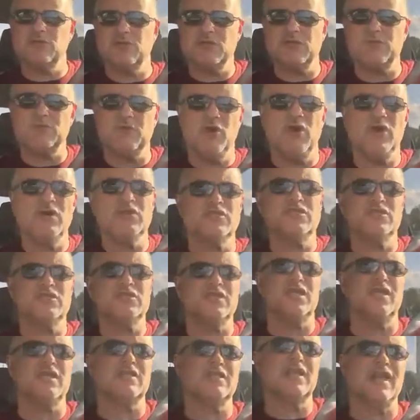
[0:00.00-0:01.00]
of
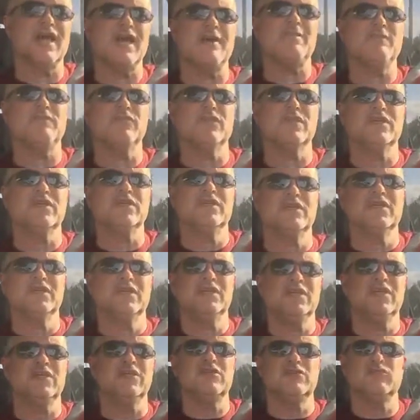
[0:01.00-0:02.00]
responses that
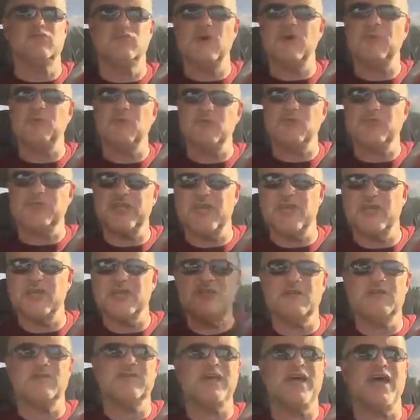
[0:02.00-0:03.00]
is
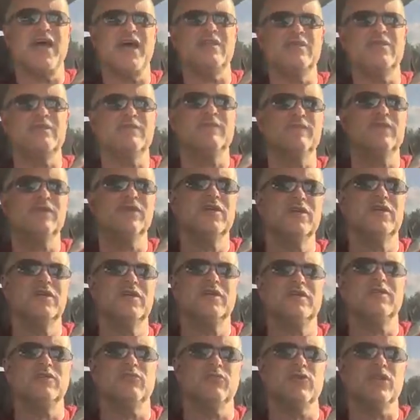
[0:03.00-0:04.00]
representative that
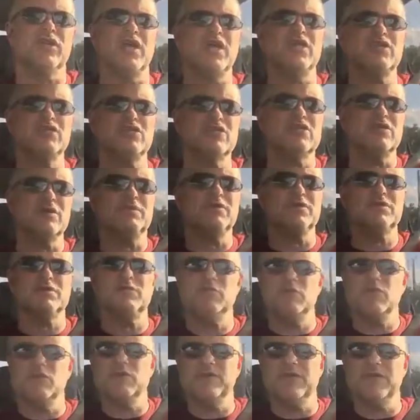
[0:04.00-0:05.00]
the relationship is
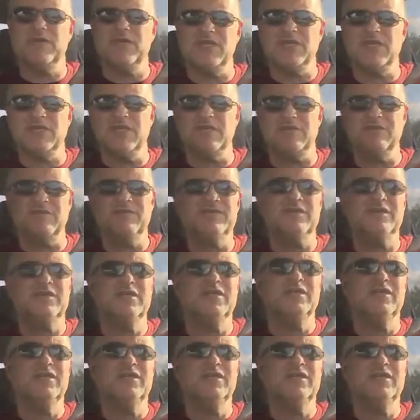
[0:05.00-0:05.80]
moving in